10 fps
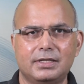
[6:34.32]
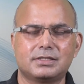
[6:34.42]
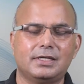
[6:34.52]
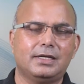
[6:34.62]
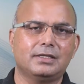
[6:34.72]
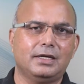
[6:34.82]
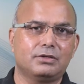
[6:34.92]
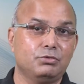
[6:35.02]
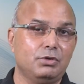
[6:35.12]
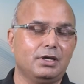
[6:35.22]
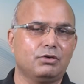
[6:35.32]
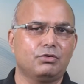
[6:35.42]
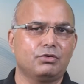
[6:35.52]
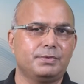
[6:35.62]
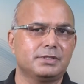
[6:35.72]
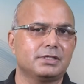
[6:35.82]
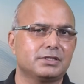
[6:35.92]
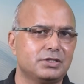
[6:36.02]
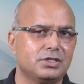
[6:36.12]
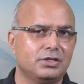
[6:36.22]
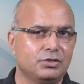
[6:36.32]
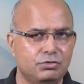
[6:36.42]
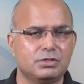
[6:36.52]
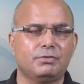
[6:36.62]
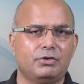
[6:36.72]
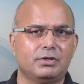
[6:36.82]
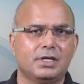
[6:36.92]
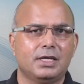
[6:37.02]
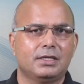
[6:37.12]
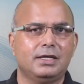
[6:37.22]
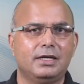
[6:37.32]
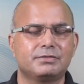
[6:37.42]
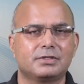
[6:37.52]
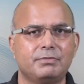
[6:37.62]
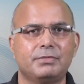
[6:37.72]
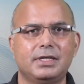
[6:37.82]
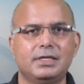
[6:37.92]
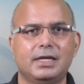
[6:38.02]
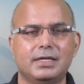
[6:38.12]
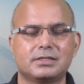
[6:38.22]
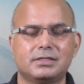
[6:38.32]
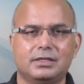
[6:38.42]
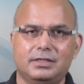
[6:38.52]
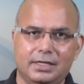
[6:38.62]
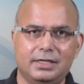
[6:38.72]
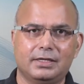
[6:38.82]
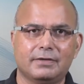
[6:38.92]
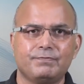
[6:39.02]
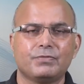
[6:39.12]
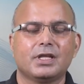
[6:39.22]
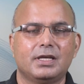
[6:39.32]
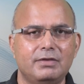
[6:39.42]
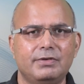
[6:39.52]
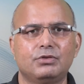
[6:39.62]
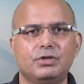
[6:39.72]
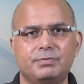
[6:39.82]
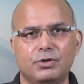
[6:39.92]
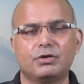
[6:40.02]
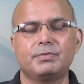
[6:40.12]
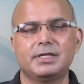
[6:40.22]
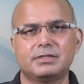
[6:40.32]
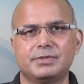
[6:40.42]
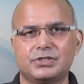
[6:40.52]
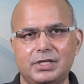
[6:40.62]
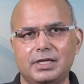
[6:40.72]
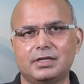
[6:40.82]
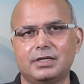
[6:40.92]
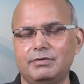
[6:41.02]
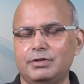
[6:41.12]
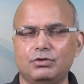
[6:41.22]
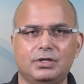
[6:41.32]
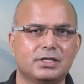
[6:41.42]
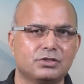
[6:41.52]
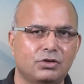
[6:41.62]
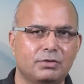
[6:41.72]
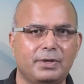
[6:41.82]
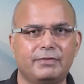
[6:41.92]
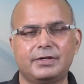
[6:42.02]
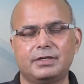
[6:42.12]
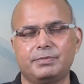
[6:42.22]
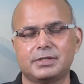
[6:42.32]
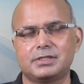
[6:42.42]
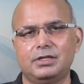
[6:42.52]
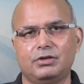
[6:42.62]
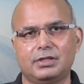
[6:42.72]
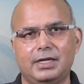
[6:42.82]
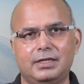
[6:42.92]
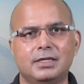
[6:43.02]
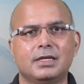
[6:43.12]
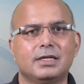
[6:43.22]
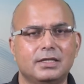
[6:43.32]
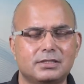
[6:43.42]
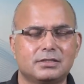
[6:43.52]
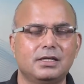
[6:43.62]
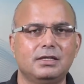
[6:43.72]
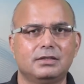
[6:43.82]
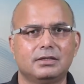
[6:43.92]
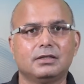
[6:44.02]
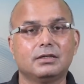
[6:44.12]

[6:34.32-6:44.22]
understand that 2 lakh crore rupees are such a huge amount that if somebody has done it, even though it may not be his mistake, even though he has not benefited personally on that, still